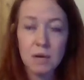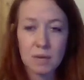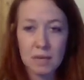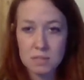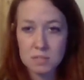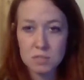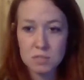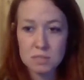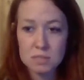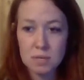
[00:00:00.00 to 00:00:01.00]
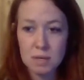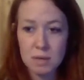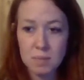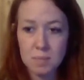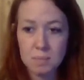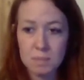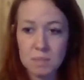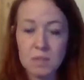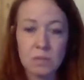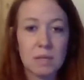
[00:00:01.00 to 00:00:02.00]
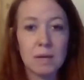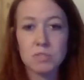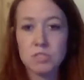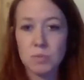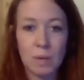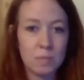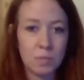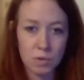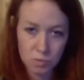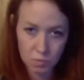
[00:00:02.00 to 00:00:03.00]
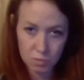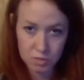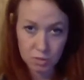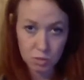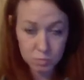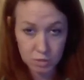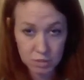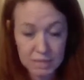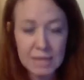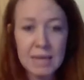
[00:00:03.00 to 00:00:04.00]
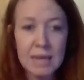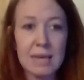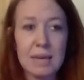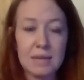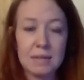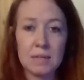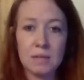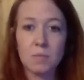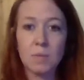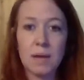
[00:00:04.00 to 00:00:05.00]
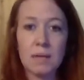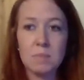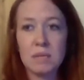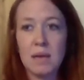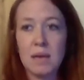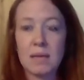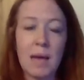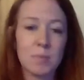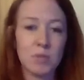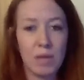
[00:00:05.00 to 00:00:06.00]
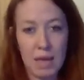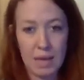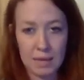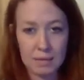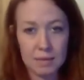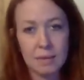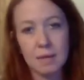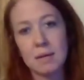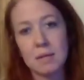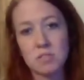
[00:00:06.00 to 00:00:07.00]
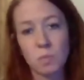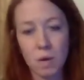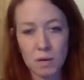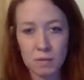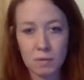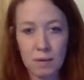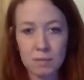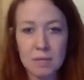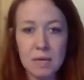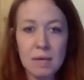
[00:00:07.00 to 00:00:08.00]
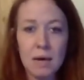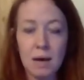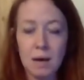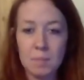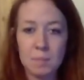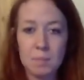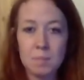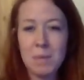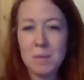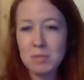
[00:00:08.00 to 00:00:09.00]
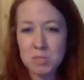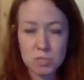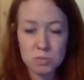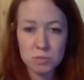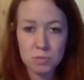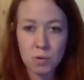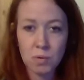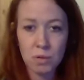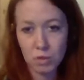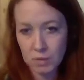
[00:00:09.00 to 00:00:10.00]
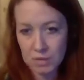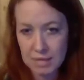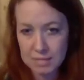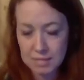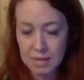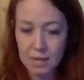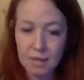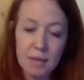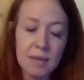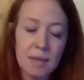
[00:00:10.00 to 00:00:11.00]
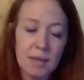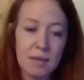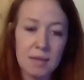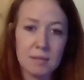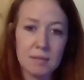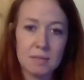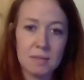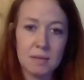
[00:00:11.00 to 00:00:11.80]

okay, students, get out your whiteboard or your notebook and write me a capital A. And as you're walking around, maybe the student wrote a lowercase a, and